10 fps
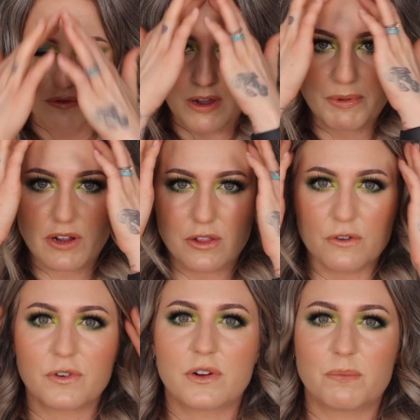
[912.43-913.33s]
rub it all
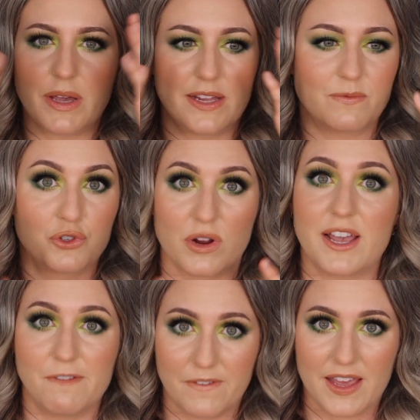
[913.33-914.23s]
over my
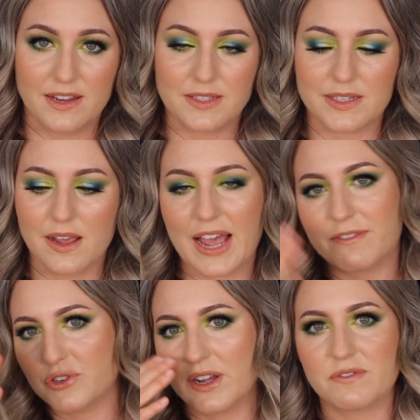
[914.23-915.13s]
dry face.
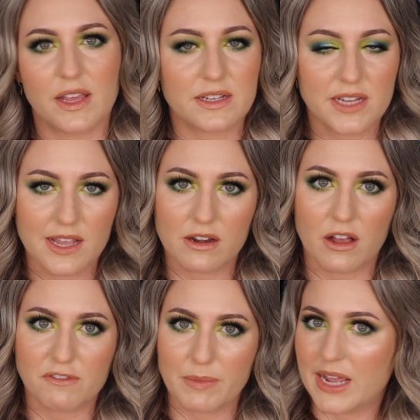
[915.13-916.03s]
After I've like taken
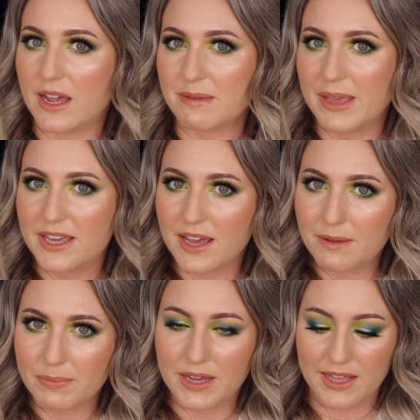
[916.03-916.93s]
off my eye
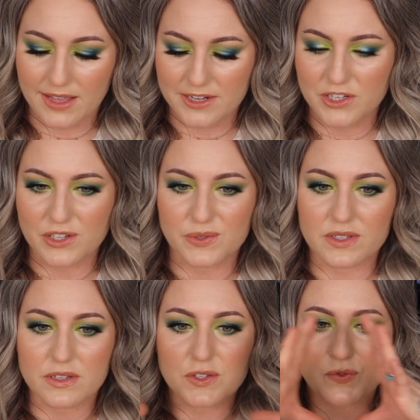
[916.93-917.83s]
makeup, I like to use
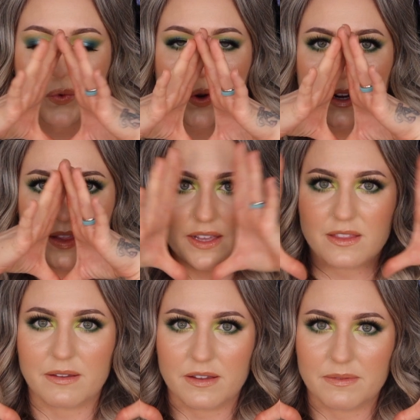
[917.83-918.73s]
this for like
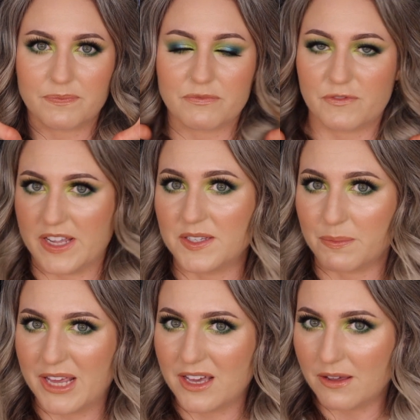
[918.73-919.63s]
the face
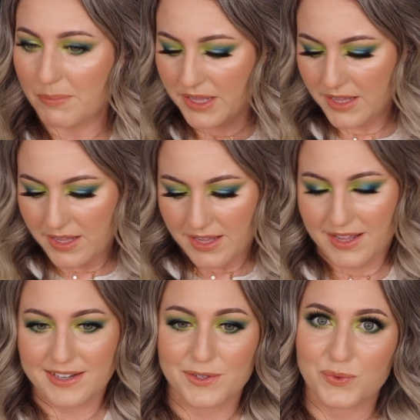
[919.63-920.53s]
makeup.
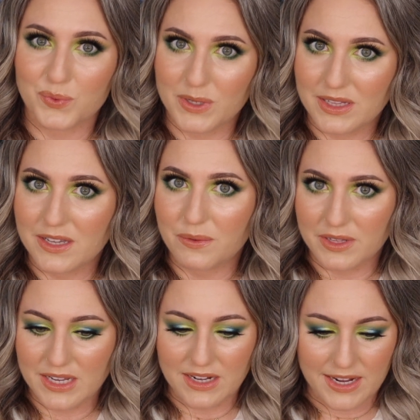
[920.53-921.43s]
It's really,
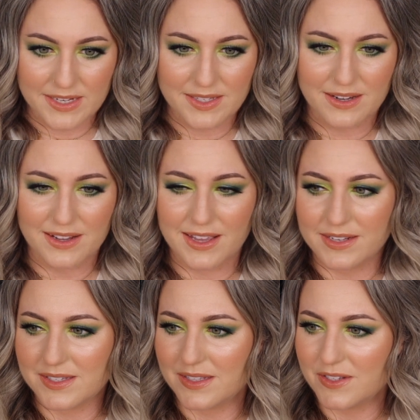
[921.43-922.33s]
really nice, and it
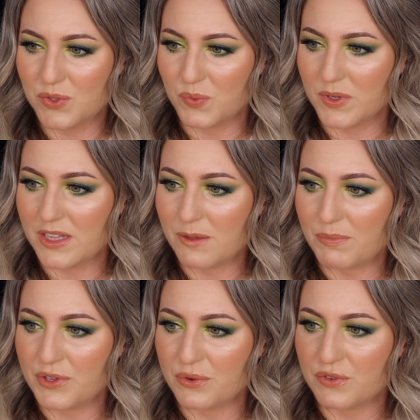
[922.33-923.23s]
gets this really
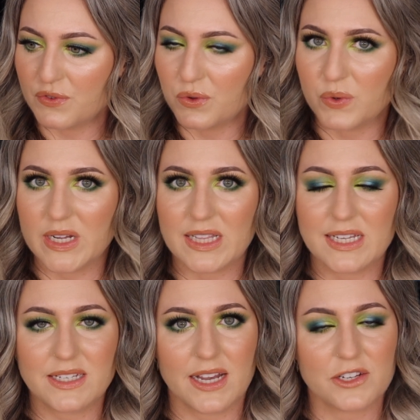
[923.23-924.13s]
beautiful
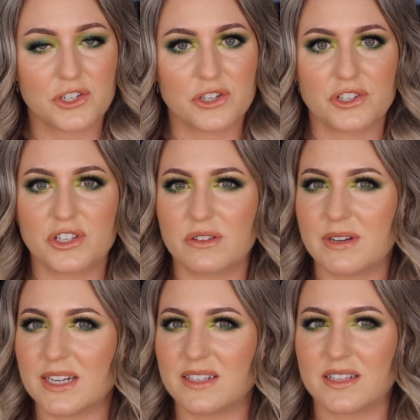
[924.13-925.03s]
oily texture to
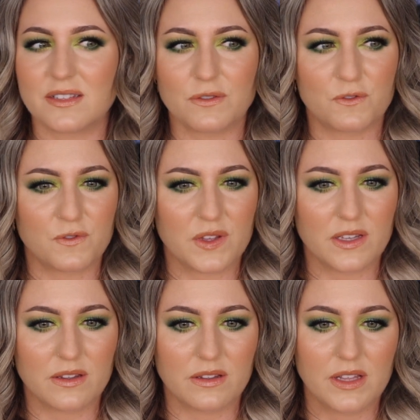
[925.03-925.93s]
it. It doesn't
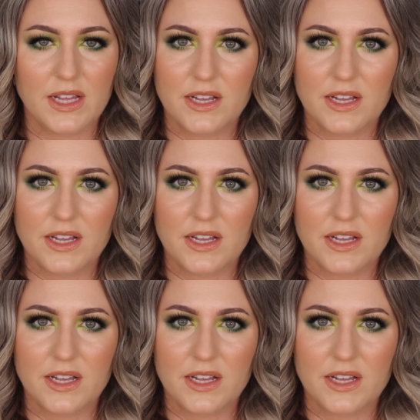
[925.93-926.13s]
feel